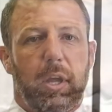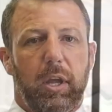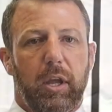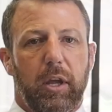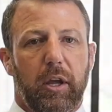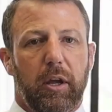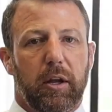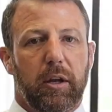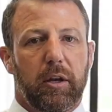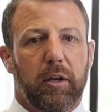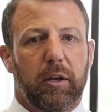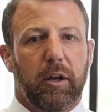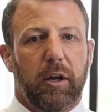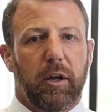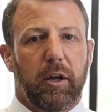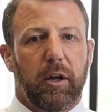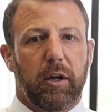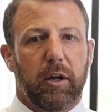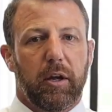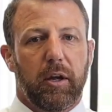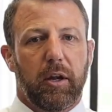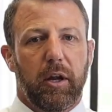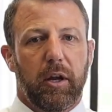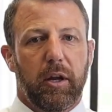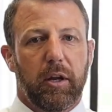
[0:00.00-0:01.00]
And
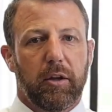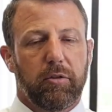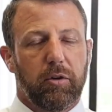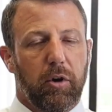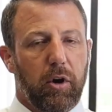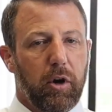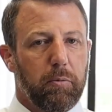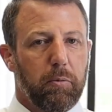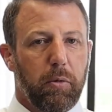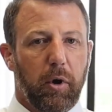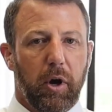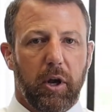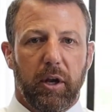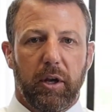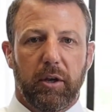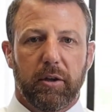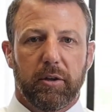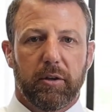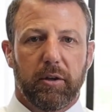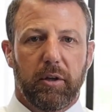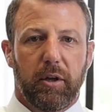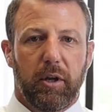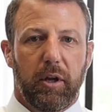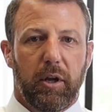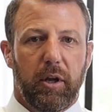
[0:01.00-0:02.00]
it's heartbreaking.
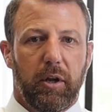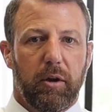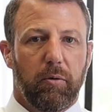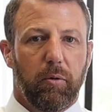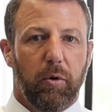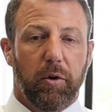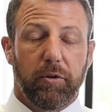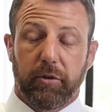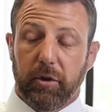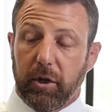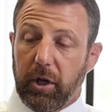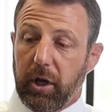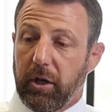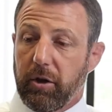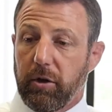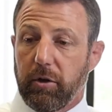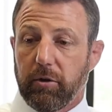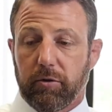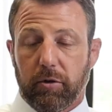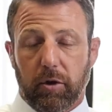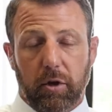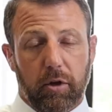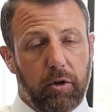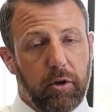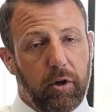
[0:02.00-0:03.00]
And once again, you
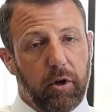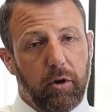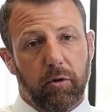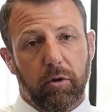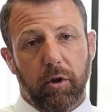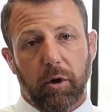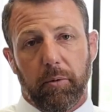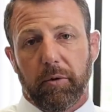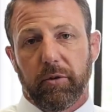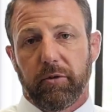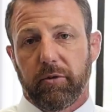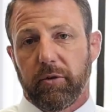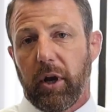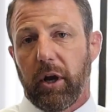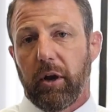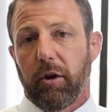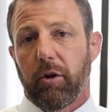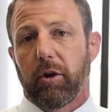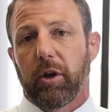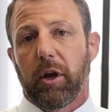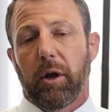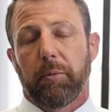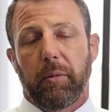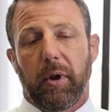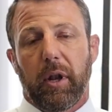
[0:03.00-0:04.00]
saw the Oklahoma
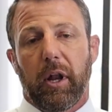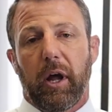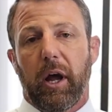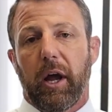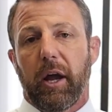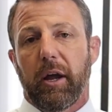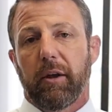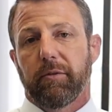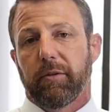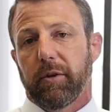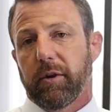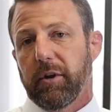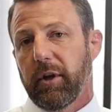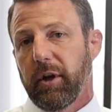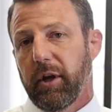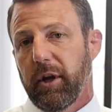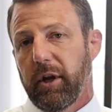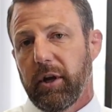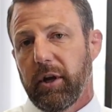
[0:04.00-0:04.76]
Standard come alive